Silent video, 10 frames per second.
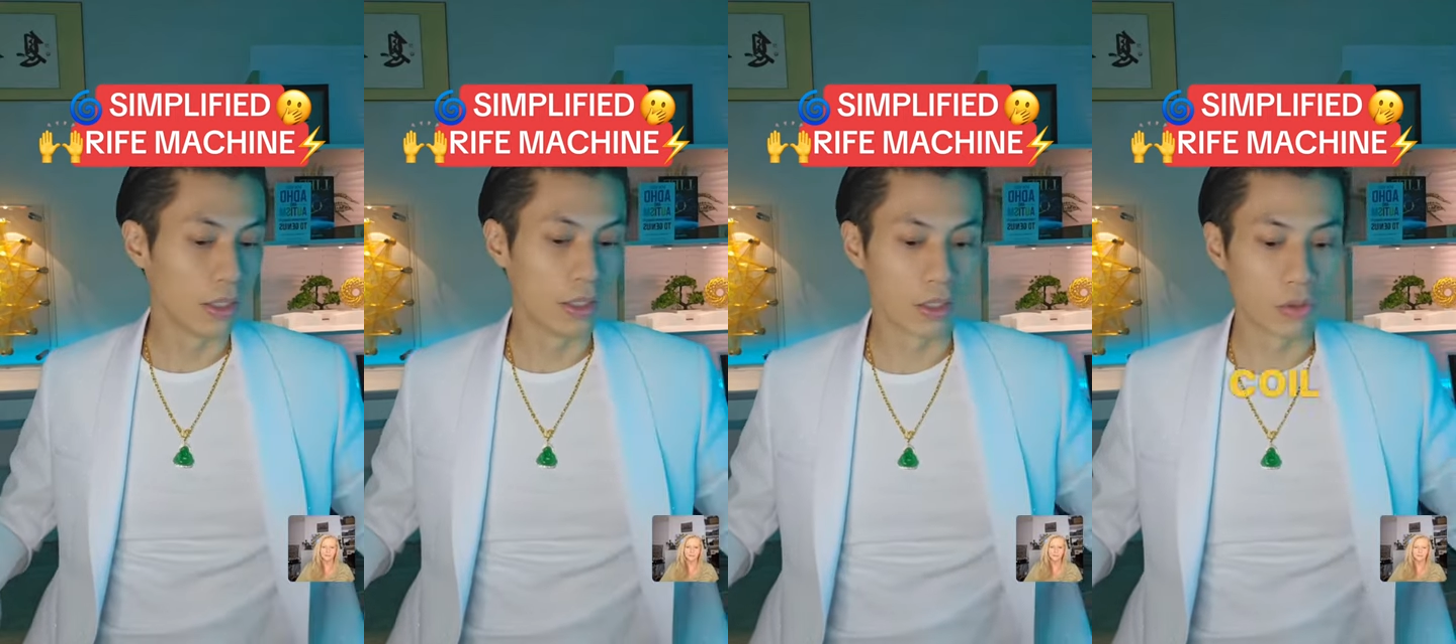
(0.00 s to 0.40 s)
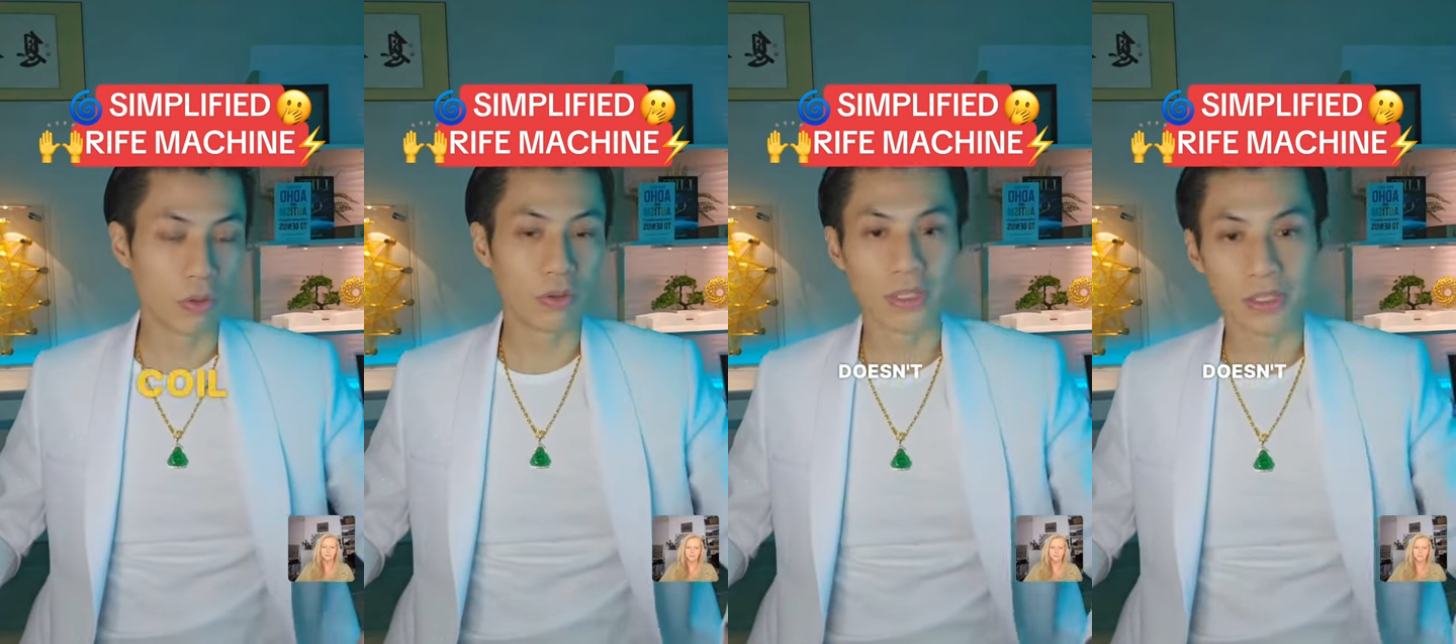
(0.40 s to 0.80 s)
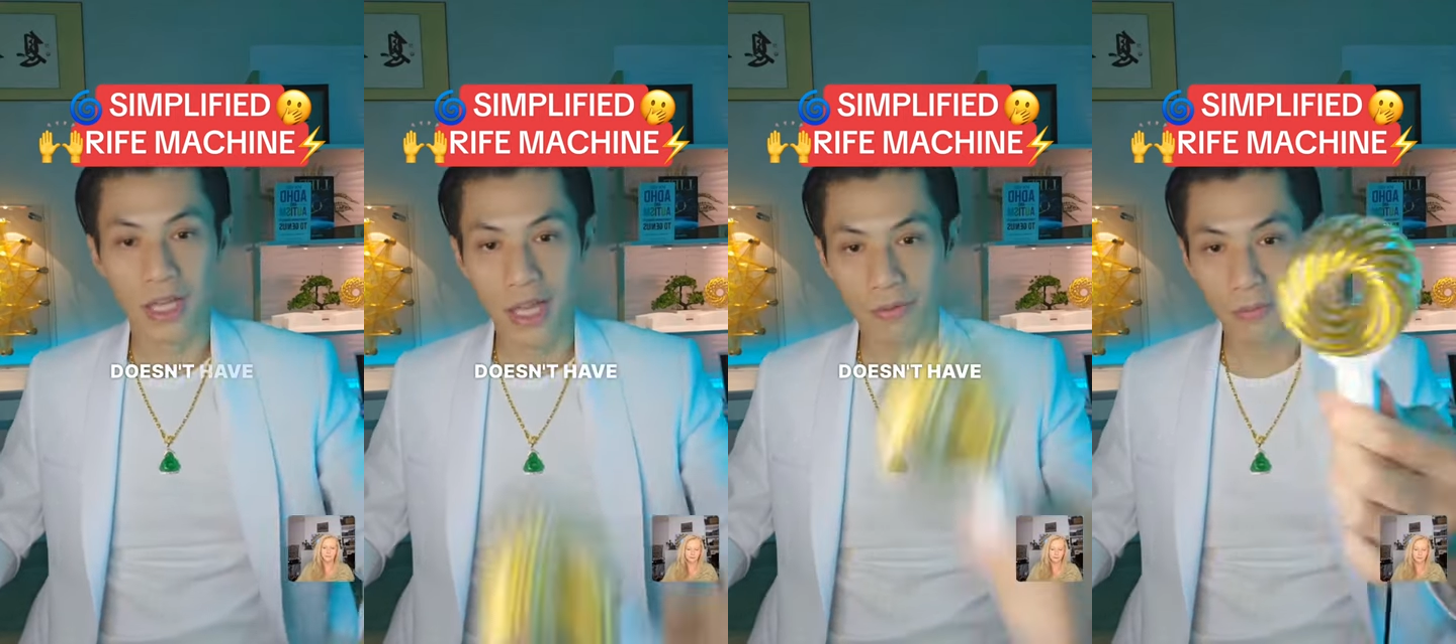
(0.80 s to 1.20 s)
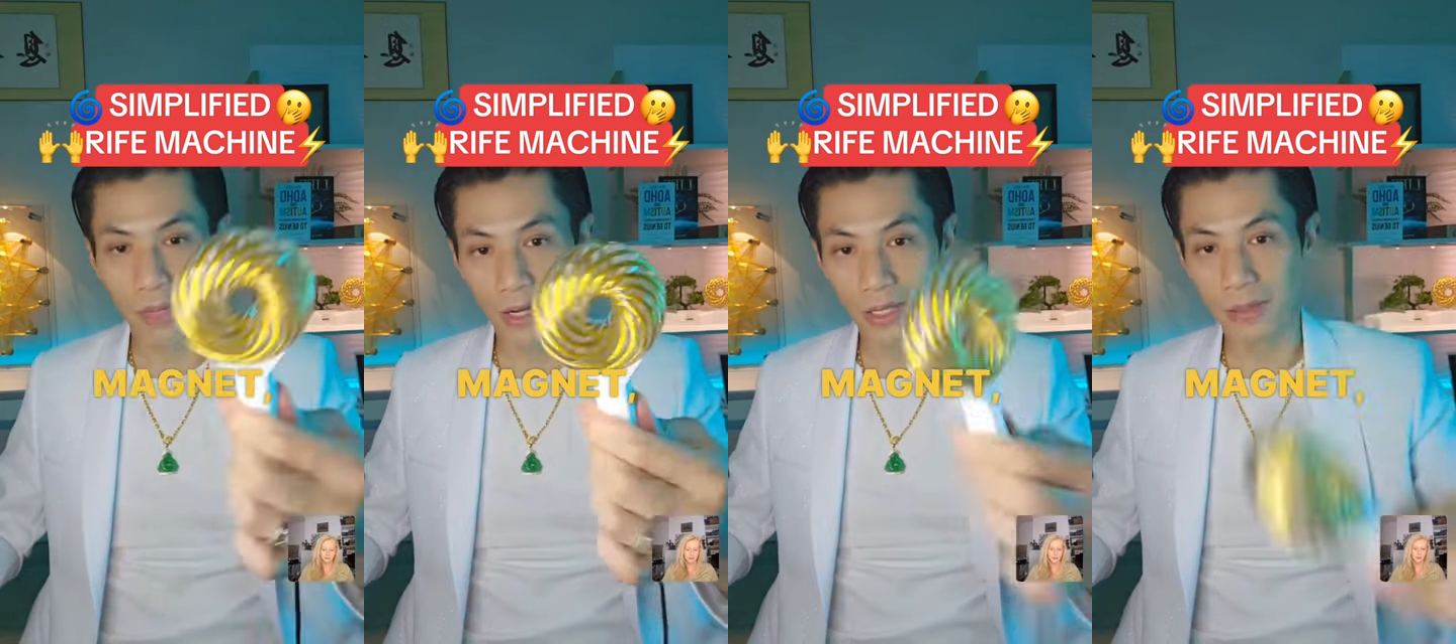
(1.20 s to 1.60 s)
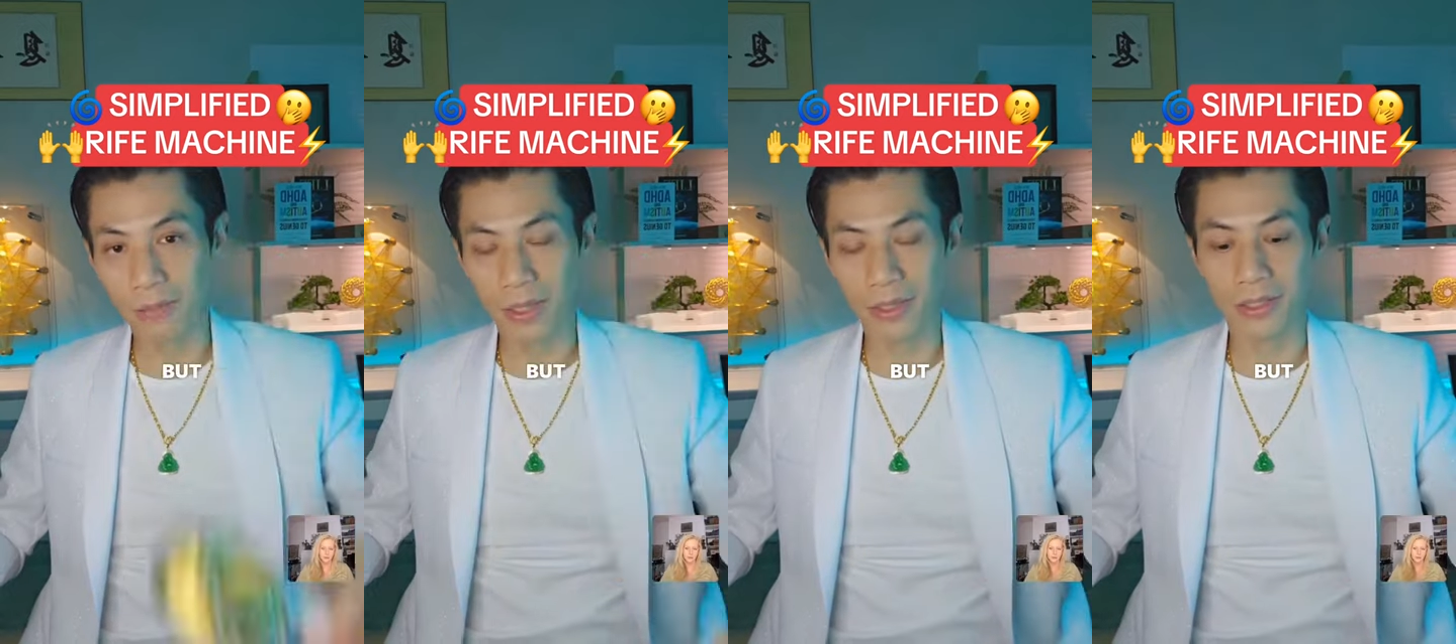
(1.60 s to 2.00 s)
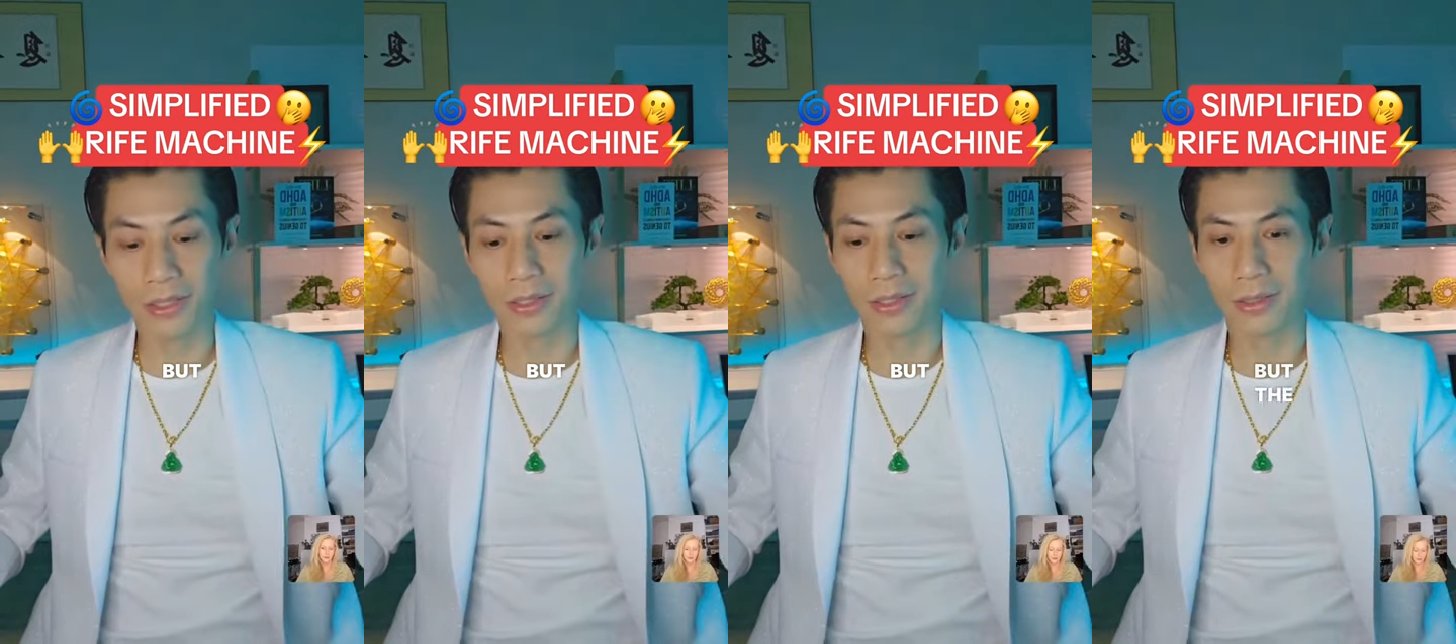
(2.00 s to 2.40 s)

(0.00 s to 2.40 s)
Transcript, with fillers: the coil doesn't have a magnet, but the,